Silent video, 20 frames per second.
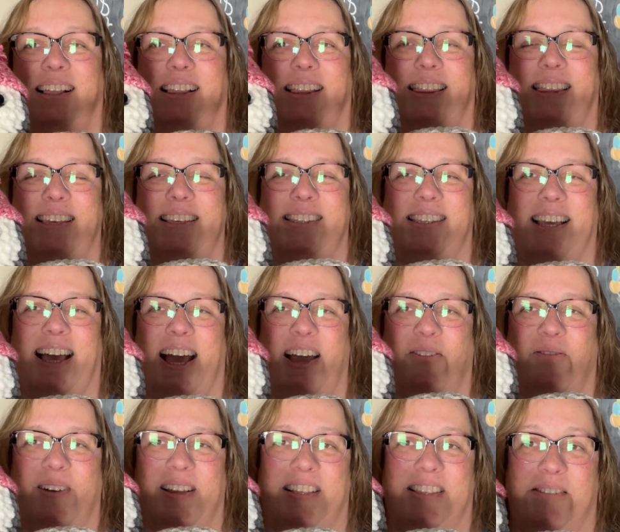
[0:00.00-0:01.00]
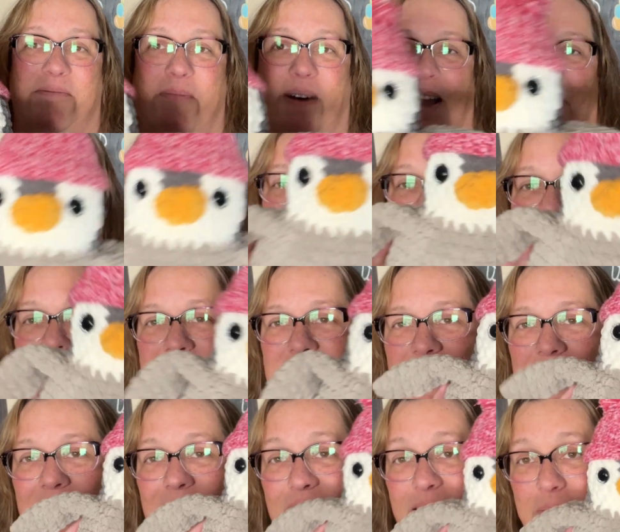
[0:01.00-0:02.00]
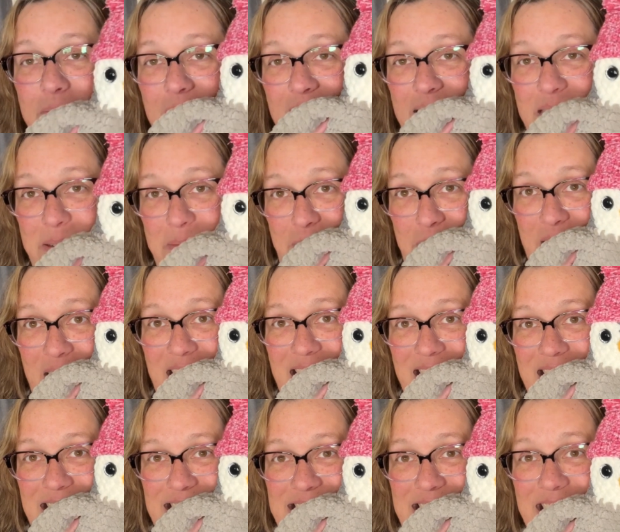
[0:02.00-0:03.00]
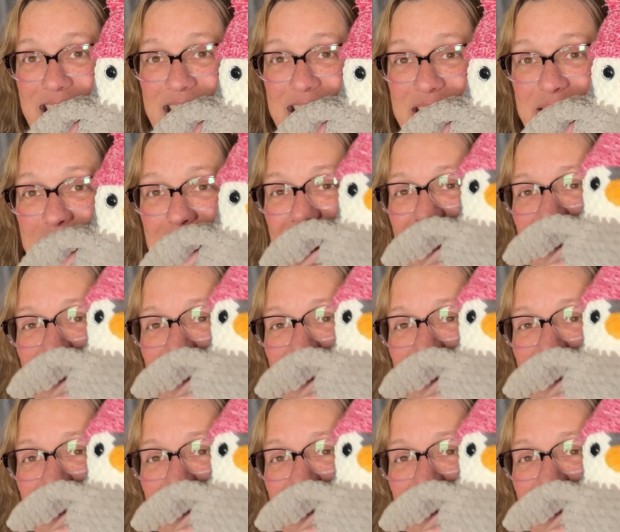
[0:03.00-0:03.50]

This guy wins my Plush of the Month prize. It is my